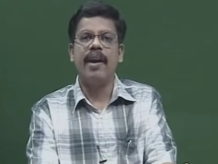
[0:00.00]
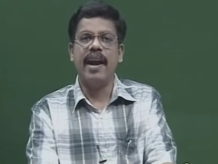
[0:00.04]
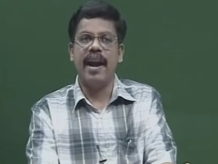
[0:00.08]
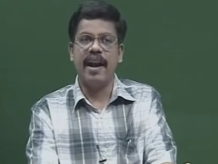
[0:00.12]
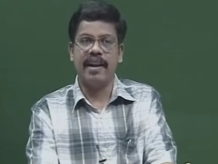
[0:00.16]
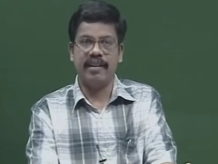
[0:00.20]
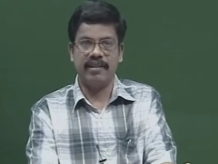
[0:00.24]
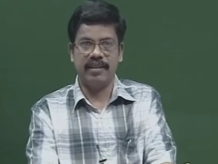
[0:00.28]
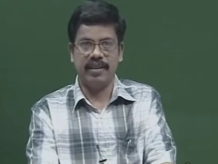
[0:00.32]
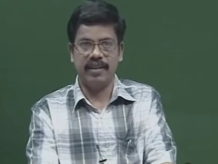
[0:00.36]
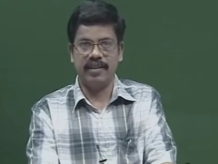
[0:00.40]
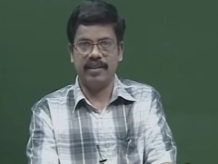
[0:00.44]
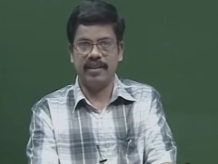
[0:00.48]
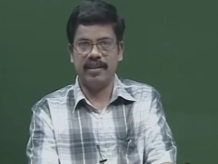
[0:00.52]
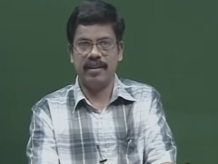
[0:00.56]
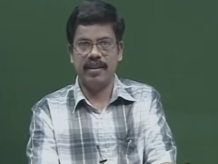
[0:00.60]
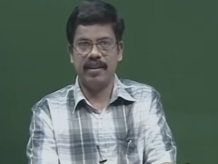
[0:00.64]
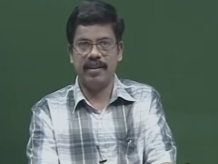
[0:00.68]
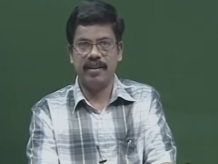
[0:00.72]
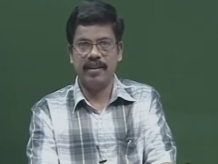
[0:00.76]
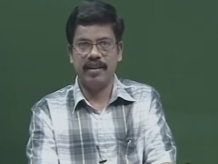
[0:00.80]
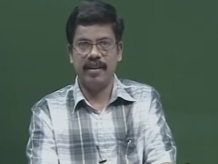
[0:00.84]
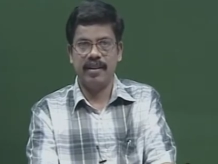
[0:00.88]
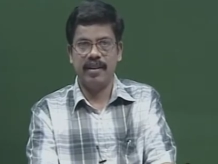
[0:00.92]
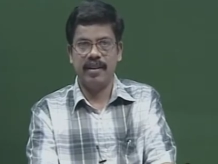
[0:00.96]
exists.
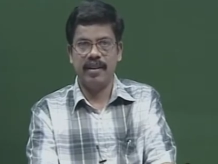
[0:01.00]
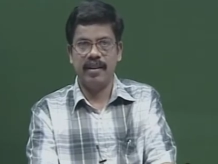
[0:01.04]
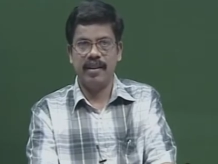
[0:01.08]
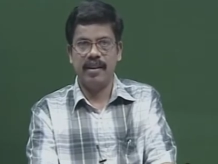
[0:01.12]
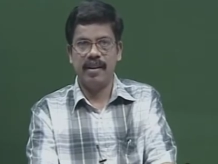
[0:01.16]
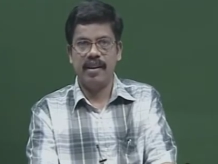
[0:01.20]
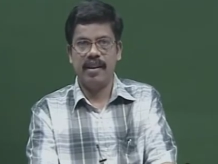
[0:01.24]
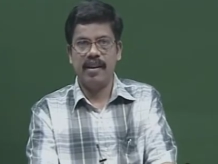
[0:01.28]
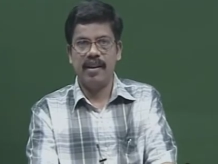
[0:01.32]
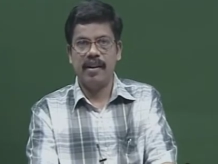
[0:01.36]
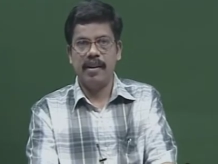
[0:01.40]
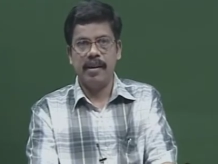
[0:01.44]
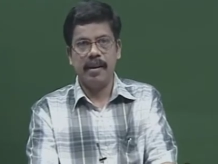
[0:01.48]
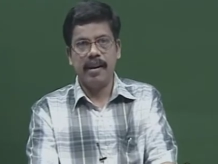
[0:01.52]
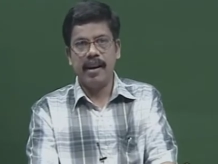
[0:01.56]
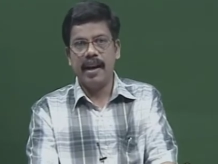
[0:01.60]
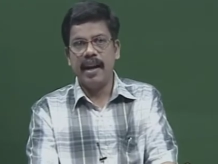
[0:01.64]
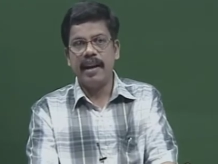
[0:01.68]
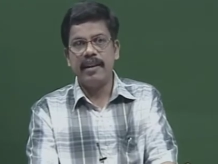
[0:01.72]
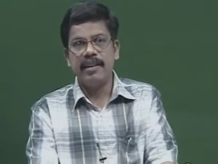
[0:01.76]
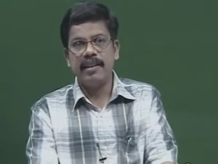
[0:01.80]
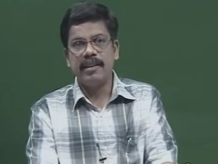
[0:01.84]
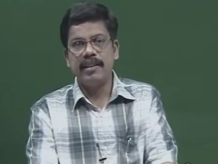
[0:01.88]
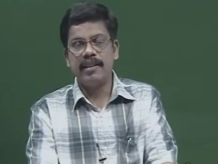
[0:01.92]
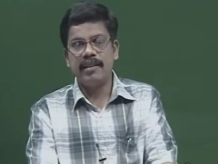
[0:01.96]

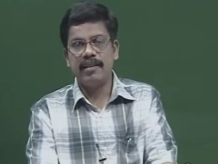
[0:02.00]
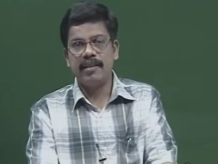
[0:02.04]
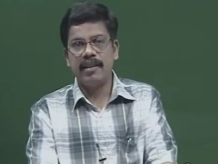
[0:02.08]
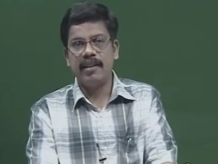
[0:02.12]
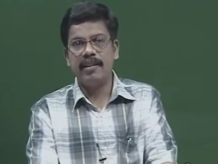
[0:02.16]
It is,